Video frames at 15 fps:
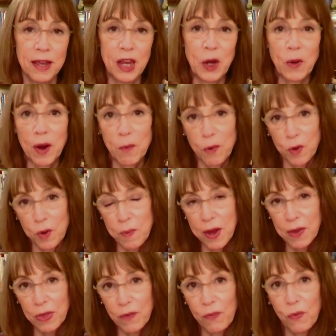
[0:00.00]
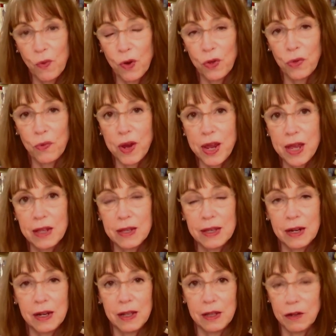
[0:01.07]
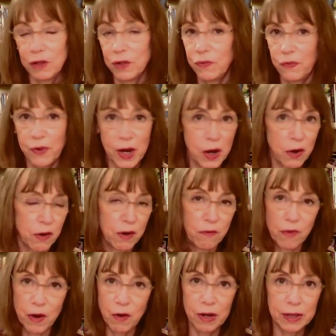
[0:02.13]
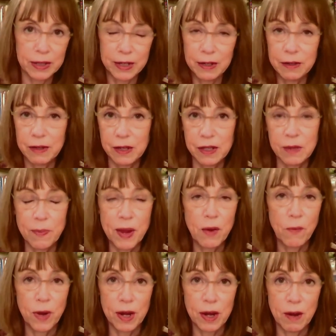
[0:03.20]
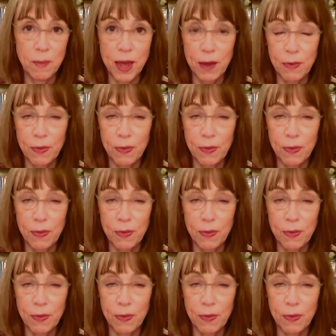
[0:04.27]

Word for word: I wrote about the 4 3 incident, there's very, very little that's been written about